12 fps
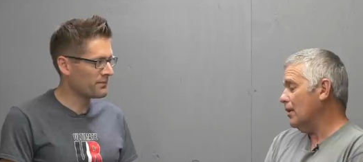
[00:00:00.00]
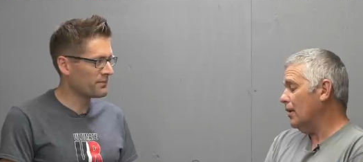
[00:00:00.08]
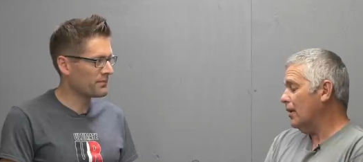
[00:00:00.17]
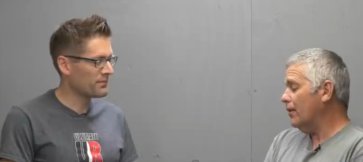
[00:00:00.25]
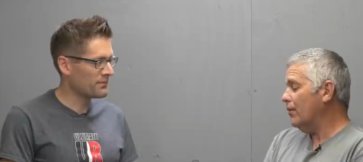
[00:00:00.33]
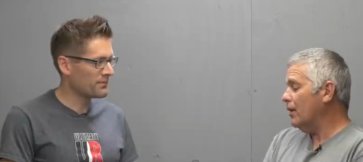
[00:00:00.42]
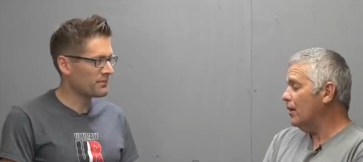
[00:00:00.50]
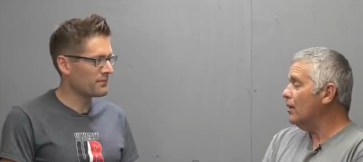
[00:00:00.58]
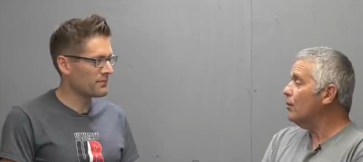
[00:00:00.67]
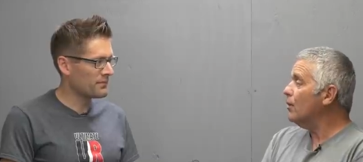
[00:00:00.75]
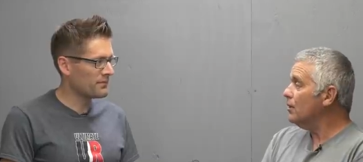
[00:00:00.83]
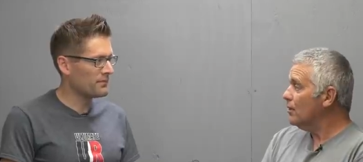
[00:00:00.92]
Speaker 1: kind of have an idea
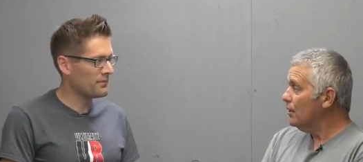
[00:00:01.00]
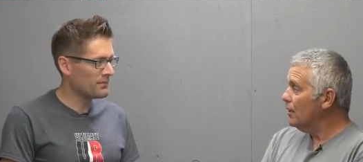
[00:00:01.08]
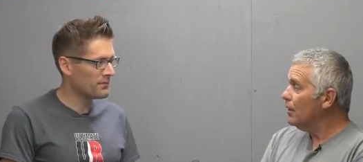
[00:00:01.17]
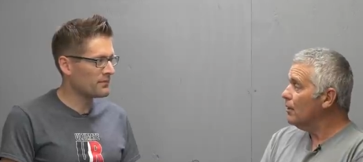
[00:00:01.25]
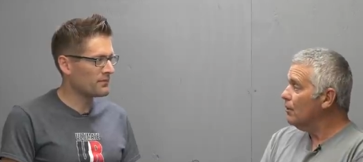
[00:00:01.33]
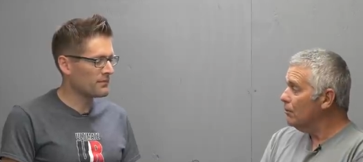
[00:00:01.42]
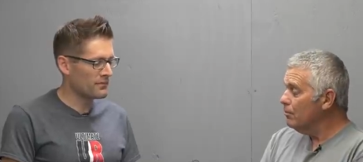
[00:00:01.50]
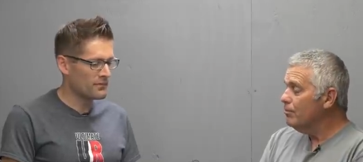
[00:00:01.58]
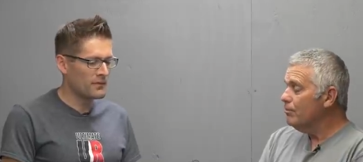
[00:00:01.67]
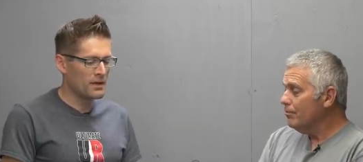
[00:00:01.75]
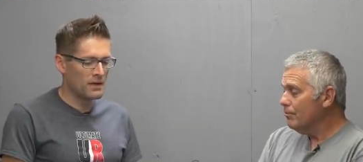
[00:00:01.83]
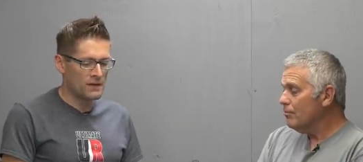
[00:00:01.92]
when it's going to let go.
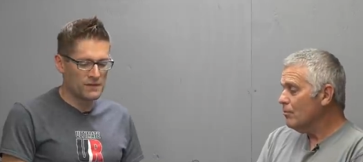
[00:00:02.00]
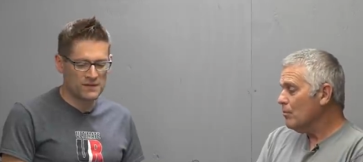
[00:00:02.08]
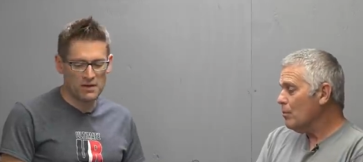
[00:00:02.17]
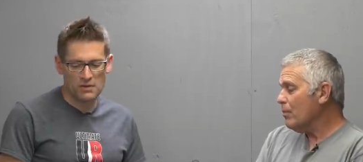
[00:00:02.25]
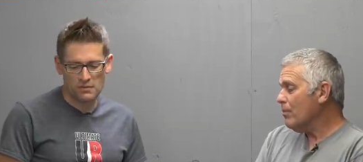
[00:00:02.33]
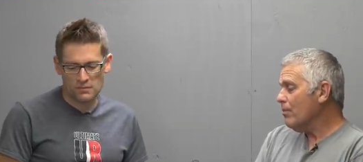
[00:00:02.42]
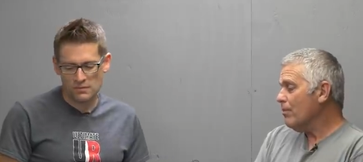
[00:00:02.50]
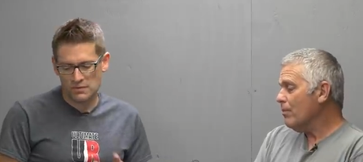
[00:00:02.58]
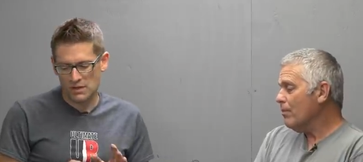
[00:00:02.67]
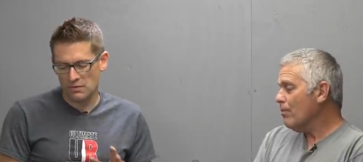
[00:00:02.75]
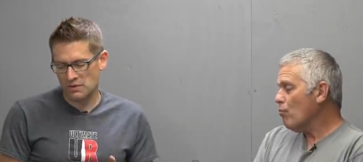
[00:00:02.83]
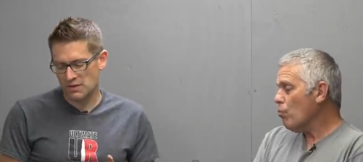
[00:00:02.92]
Speaker 2: So
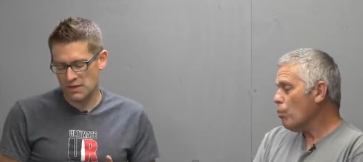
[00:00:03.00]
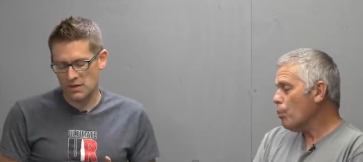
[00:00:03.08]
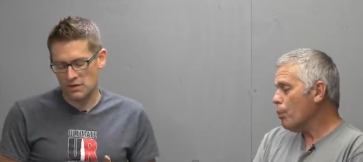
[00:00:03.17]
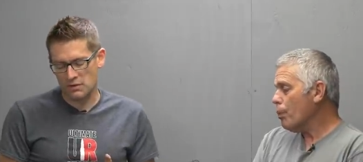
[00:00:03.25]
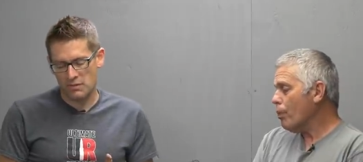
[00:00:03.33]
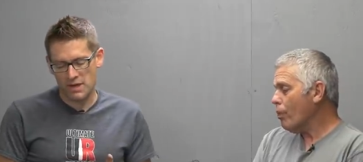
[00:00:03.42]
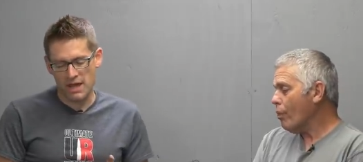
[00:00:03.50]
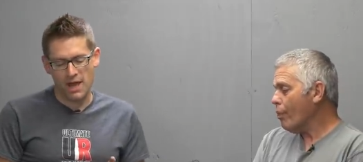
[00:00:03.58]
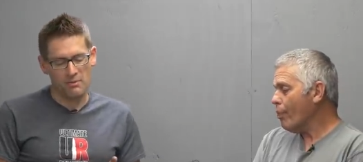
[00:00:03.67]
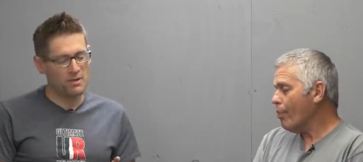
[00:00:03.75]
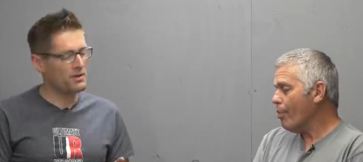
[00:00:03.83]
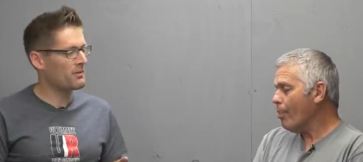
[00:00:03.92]
to, to to recap
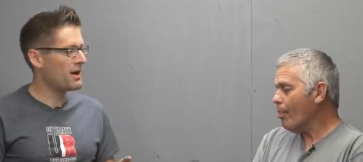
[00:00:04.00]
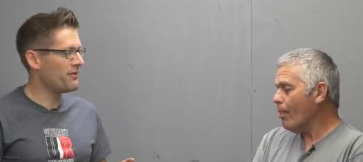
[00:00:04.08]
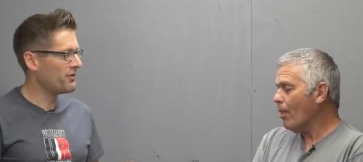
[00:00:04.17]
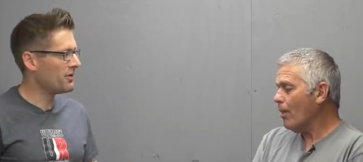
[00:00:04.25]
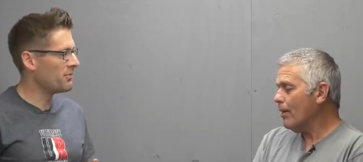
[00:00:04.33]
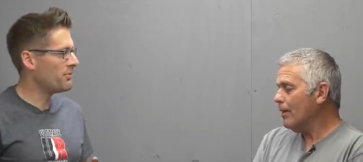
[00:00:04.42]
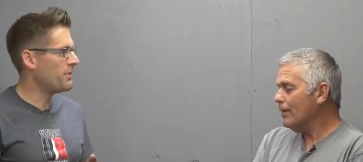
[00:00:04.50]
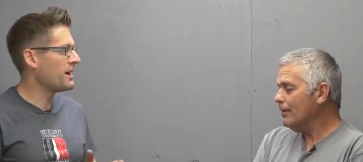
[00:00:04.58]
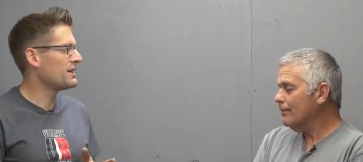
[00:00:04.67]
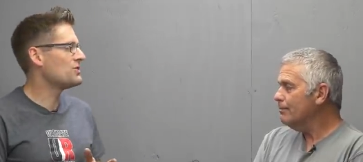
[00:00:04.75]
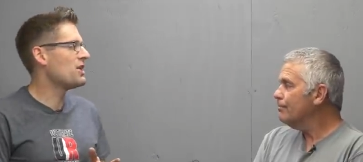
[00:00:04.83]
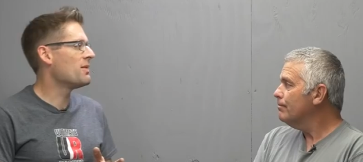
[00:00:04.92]
on the rifle, pick a
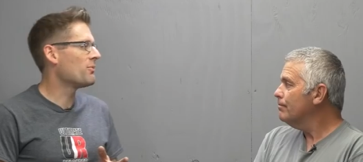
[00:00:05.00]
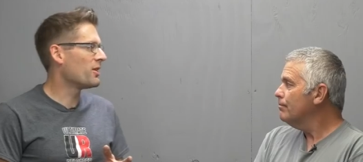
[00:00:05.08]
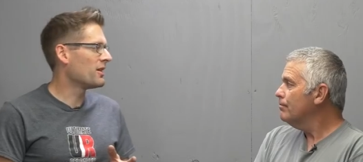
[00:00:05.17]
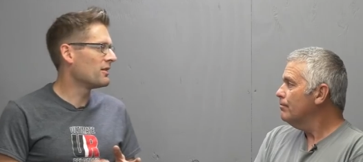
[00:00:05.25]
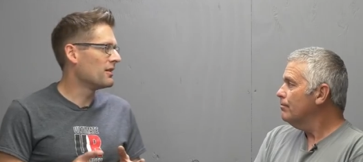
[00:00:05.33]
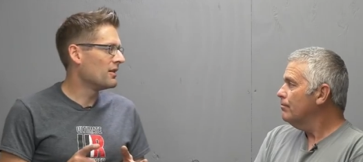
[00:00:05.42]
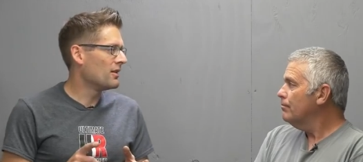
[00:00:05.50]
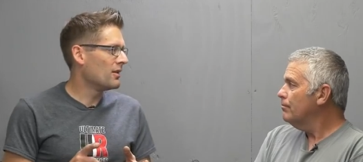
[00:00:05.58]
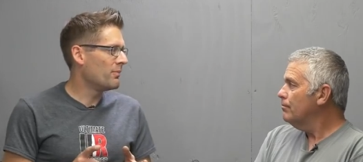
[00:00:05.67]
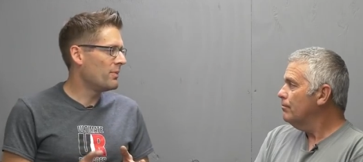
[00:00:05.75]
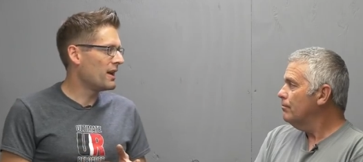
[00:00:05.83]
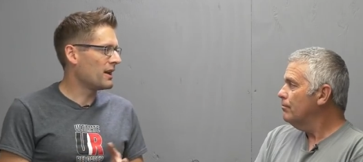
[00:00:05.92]
chambering,
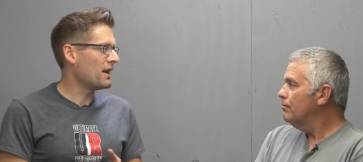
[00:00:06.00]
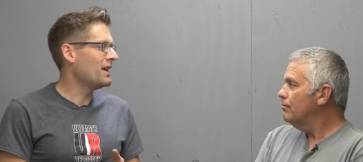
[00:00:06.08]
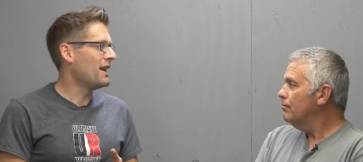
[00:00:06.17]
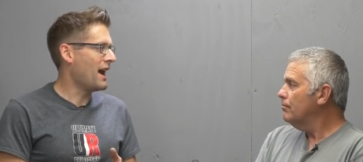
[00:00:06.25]
pick an